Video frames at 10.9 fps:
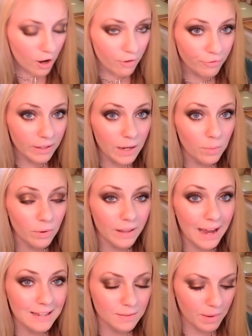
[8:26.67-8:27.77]
hopefully it will
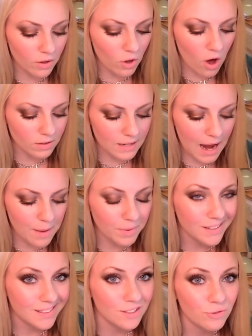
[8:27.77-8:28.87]
last me a long time
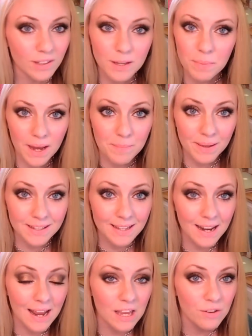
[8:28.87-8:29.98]
because it's really
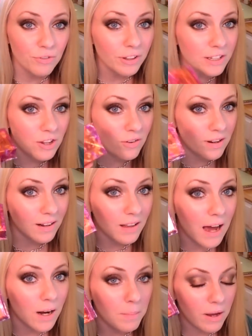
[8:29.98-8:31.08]
pigmented and you really don't need a
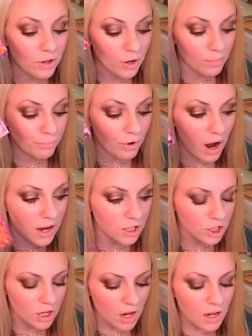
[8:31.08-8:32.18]
lot on your brush.
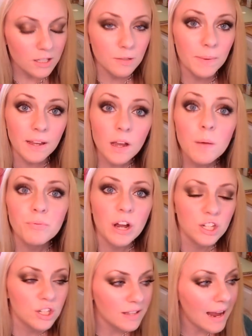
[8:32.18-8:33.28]
Speaking of
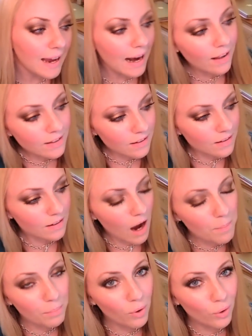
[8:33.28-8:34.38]
brushes, I got a
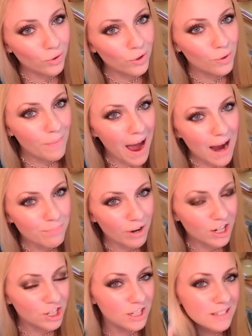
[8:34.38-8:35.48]
couple new MAC
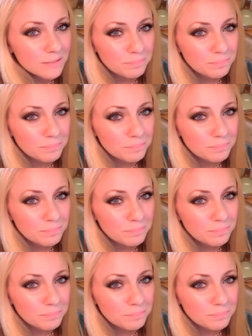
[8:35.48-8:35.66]
brushes,